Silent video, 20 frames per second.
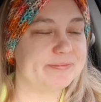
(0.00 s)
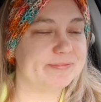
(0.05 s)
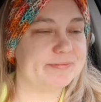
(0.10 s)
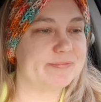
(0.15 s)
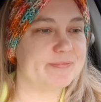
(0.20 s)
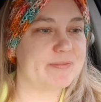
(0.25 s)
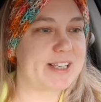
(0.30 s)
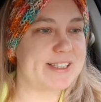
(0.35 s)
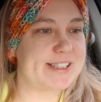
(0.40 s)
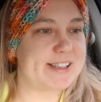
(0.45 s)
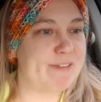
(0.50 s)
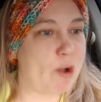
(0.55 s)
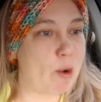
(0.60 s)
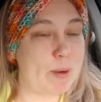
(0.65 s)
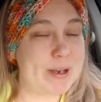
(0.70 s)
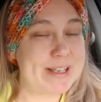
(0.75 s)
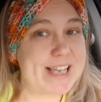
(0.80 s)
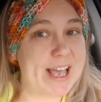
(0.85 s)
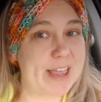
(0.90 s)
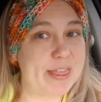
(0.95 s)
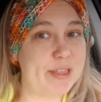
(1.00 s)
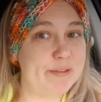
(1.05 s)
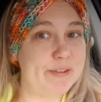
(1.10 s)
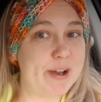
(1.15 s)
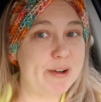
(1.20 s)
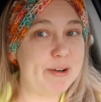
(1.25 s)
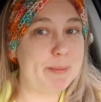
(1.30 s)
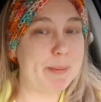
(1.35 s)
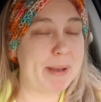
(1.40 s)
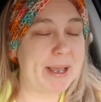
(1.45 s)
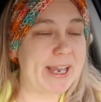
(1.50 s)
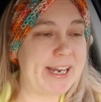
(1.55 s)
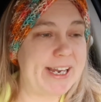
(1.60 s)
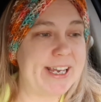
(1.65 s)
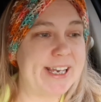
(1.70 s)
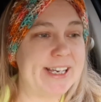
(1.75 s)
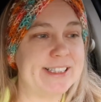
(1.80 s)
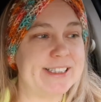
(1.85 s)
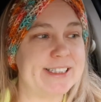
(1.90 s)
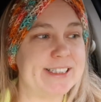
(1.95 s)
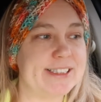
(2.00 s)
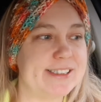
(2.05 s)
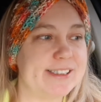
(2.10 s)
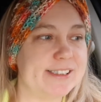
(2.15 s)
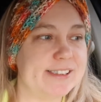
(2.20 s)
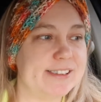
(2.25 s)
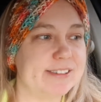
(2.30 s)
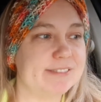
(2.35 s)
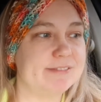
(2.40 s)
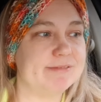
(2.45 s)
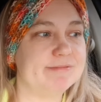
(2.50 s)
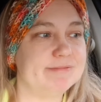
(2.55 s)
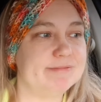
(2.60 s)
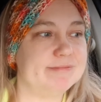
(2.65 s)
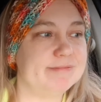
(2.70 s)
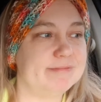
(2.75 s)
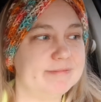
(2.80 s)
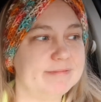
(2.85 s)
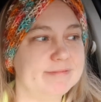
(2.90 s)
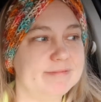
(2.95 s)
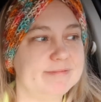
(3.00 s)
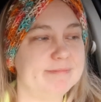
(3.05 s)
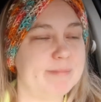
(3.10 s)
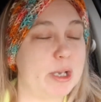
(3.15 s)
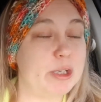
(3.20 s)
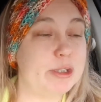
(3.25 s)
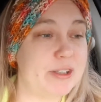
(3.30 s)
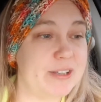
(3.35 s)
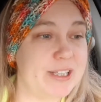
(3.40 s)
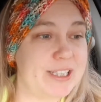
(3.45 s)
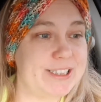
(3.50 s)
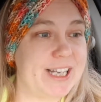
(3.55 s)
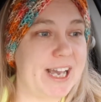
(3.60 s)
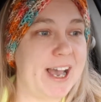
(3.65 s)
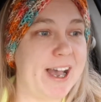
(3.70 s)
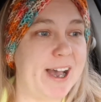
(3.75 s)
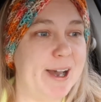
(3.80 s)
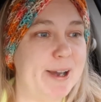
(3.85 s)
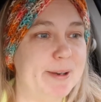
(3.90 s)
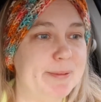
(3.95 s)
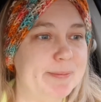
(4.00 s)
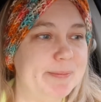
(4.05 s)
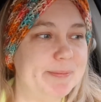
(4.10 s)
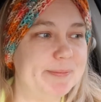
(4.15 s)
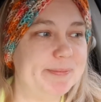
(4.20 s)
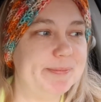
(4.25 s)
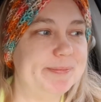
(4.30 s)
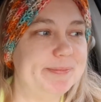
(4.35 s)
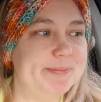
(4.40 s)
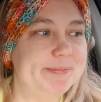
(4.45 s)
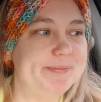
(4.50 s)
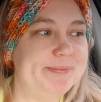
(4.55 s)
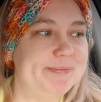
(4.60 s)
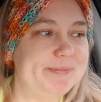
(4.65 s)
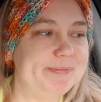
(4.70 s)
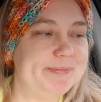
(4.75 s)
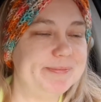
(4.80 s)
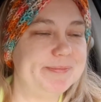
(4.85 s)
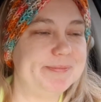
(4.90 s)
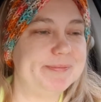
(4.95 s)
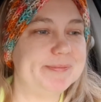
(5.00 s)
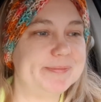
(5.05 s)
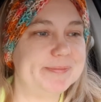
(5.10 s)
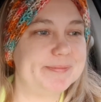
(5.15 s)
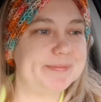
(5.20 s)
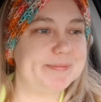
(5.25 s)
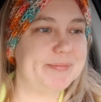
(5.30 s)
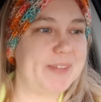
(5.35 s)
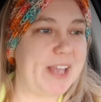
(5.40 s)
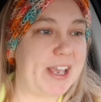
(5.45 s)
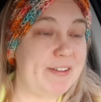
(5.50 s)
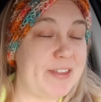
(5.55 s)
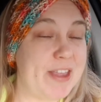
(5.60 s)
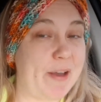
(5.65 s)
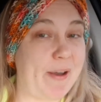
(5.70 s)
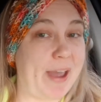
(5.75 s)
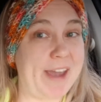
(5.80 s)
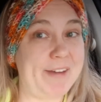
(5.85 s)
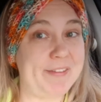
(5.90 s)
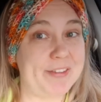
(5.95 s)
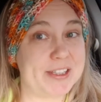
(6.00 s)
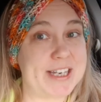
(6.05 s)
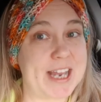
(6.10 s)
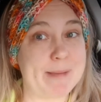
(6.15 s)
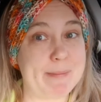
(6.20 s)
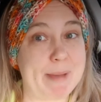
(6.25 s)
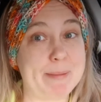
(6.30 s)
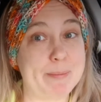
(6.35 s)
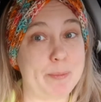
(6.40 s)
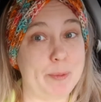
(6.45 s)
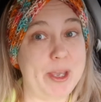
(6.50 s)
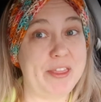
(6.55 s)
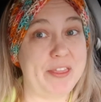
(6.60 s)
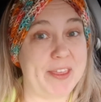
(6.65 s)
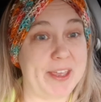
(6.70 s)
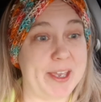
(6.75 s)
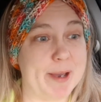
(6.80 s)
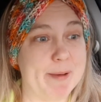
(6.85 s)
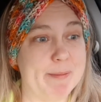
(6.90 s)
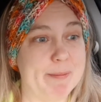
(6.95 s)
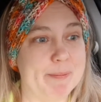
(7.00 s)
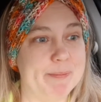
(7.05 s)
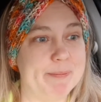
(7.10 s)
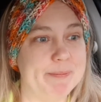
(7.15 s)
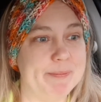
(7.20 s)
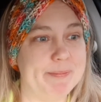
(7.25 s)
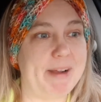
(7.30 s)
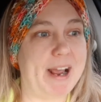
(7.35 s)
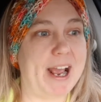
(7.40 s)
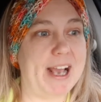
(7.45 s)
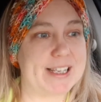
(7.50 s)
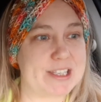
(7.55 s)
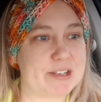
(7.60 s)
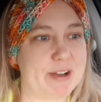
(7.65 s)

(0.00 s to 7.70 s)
because I've always got the phone in my hand most of the time. Even though half the time I'm with him, I still